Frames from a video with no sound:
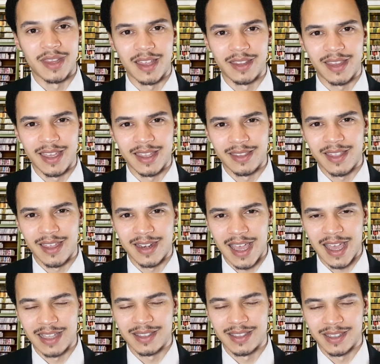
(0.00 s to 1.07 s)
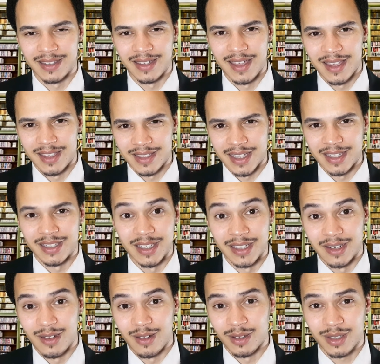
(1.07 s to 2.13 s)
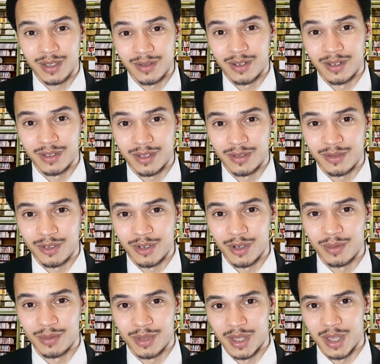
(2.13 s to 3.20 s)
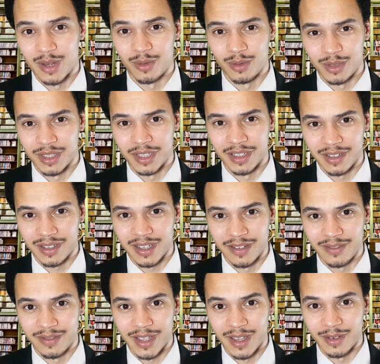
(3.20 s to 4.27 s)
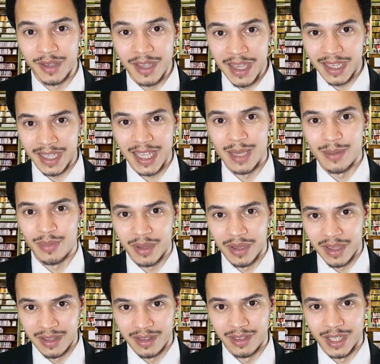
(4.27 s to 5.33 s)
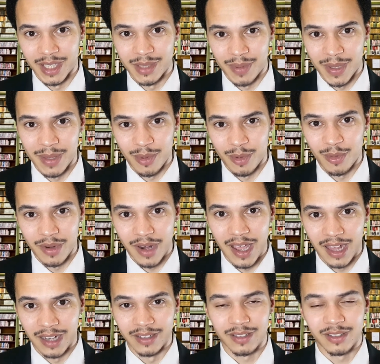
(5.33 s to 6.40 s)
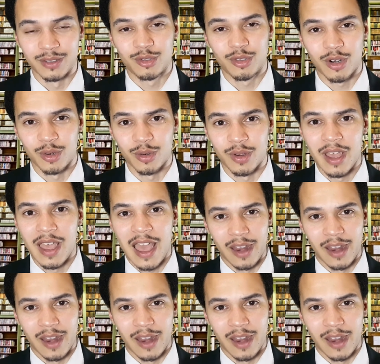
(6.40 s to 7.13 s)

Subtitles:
that they then had to send in lots and lots of troops in order to kind of keep these people like under control.